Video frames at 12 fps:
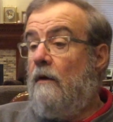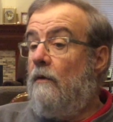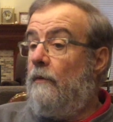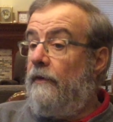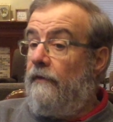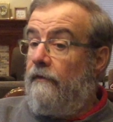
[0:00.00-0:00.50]

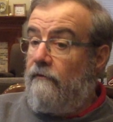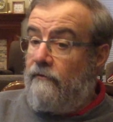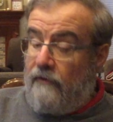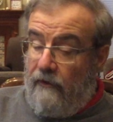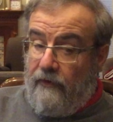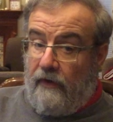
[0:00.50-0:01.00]
When the
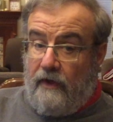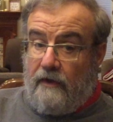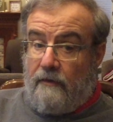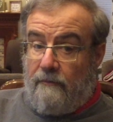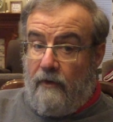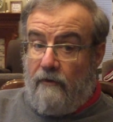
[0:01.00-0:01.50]
southern
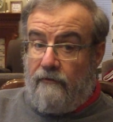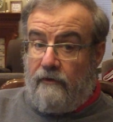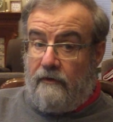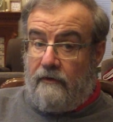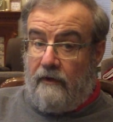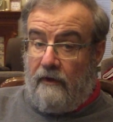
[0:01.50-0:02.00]
kingdom goes
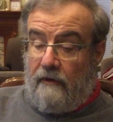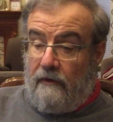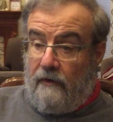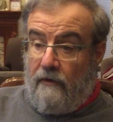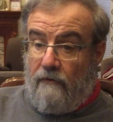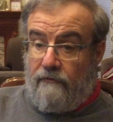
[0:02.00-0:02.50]
into
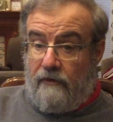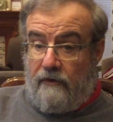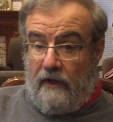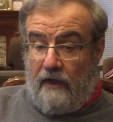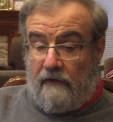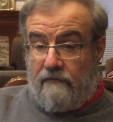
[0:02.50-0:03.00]

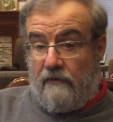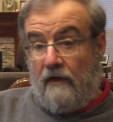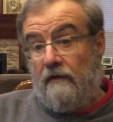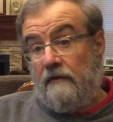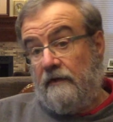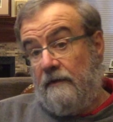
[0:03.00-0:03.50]

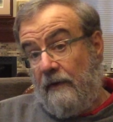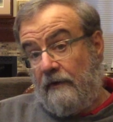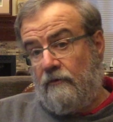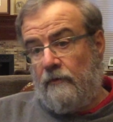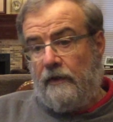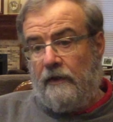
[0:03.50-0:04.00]
exile in about
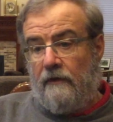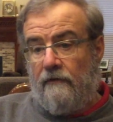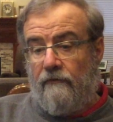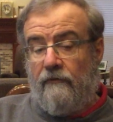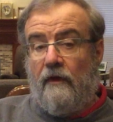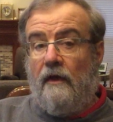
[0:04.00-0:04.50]
20
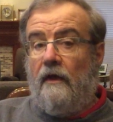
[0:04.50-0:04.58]
years,